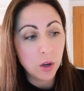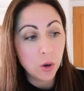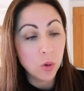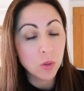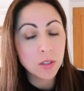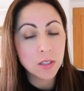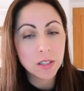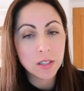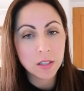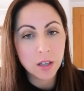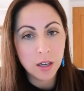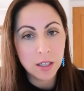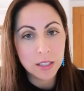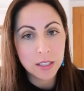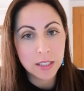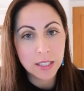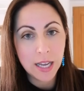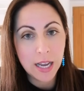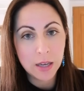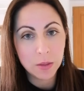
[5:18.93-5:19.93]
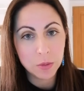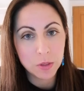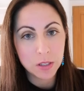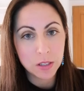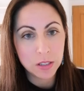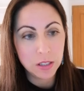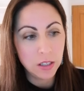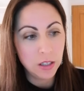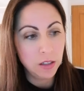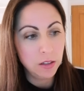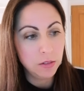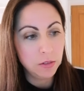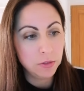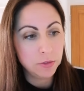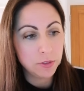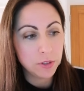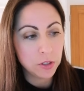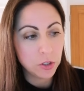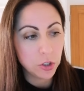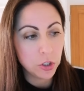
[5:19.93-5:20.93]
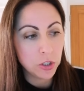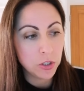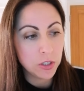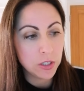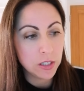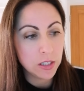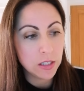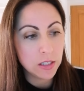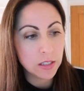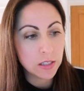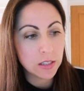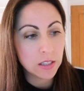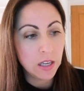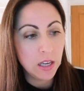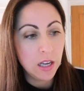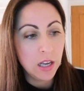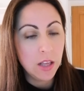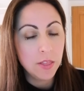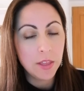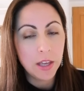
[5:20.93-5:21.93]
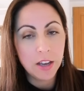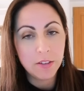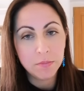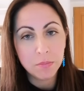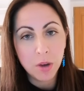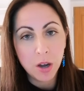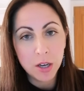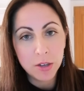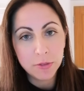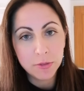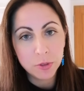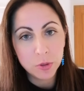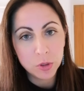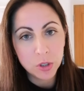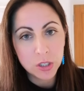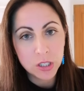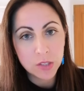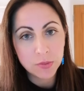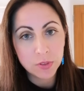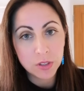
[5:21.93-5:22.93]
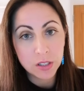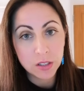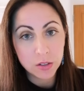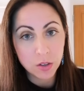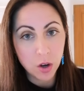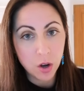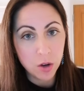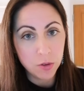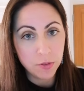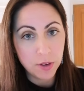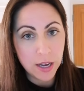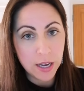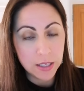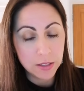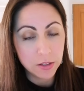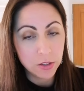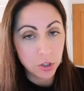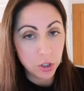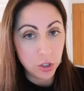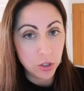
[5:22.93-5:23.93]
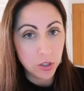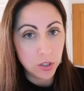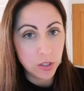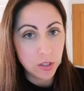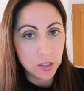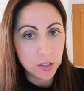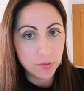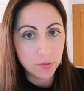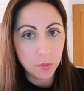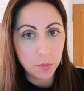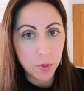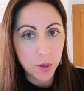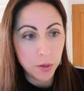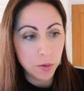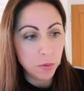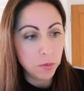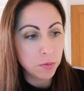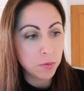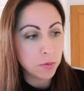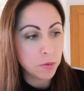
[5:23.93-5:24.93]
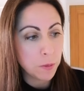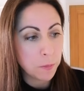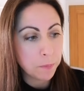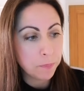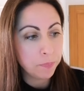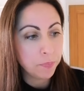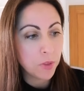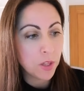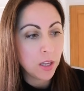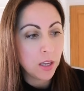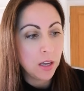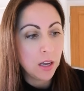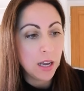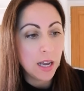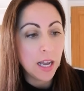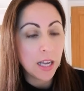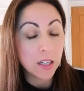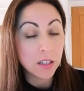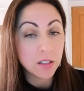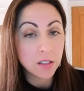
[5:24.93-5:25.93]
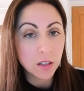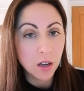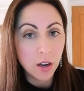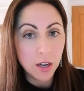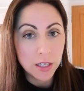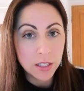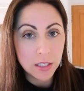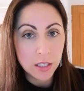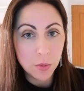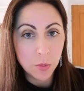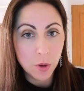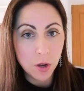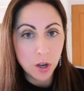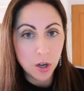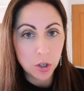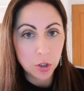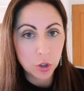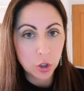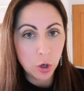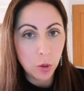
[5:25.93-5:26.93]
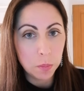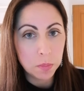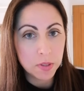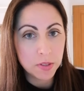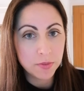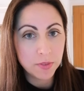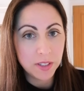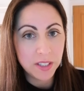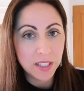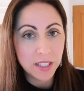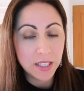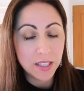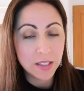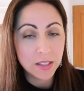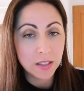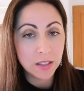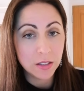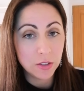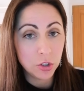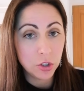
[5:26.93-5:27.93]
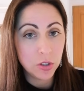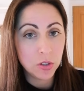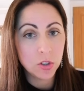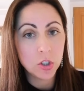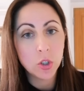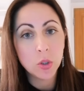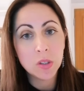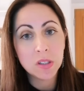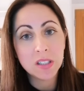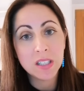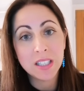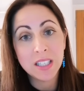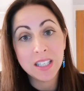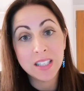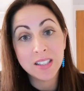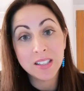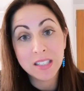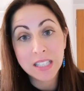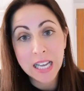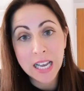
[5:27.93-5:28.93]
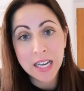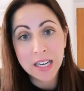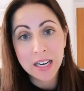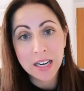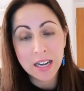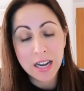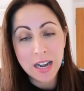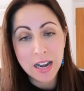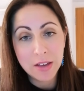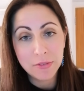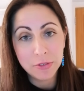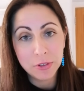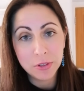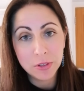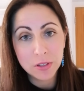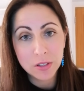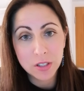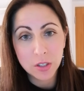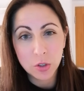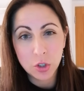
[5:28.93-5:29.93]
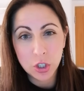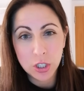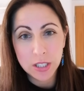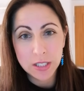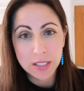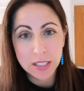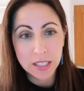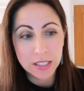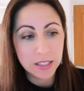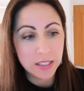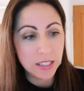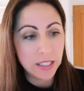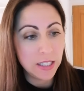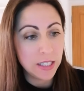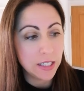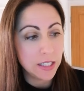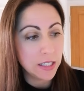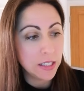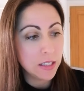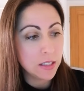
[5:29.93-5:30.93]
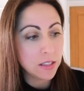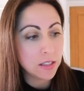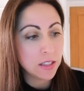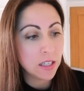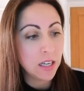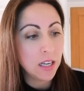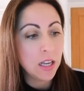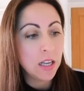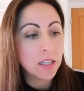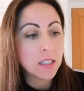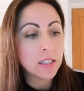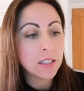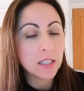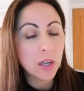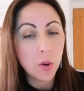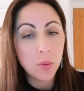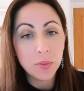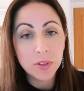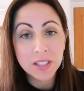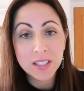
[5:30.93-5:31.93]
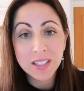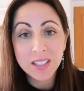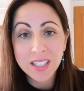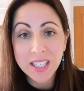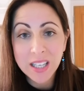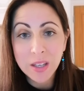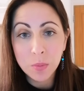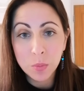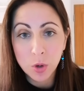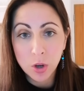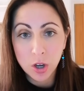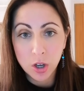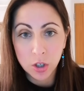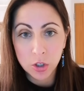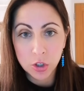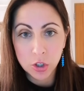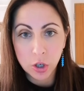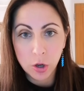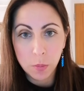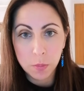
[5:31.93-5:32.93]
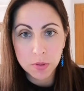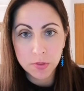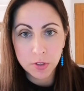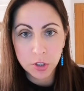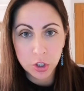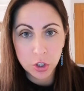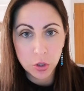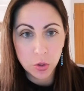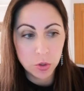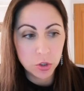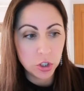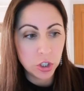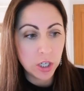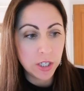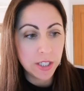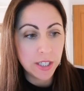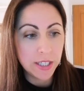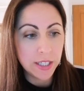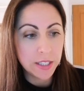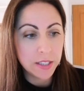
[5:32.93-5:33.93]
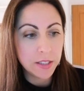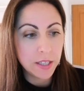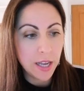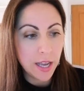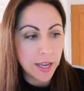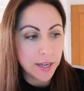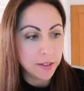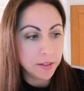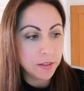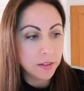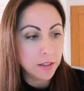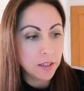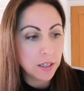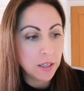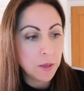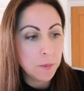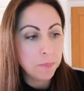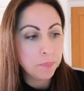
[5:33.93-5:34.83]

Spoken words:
on-site counsellor for students. They have mindfulness for staff and students, for both. Anxiety workshops for students in years 10 and 11, so GCSE years. Self-esteem workshops for children in year 10.